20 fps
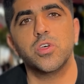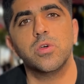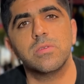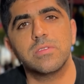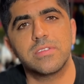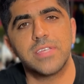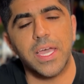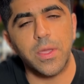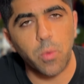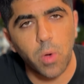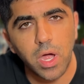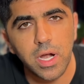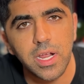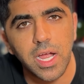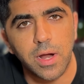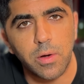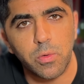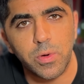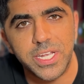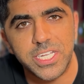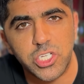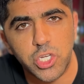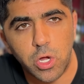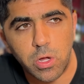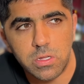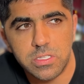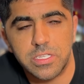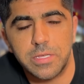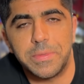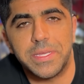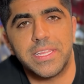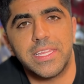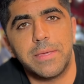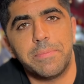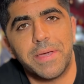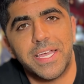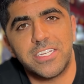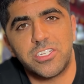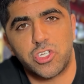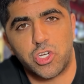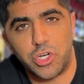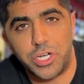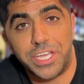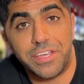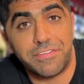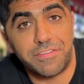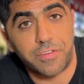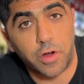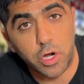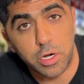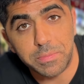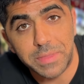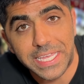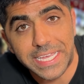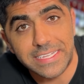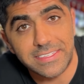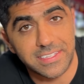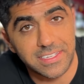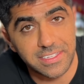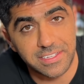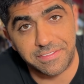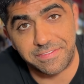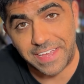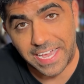So Taiwan got rich ultimately by turning farmlands into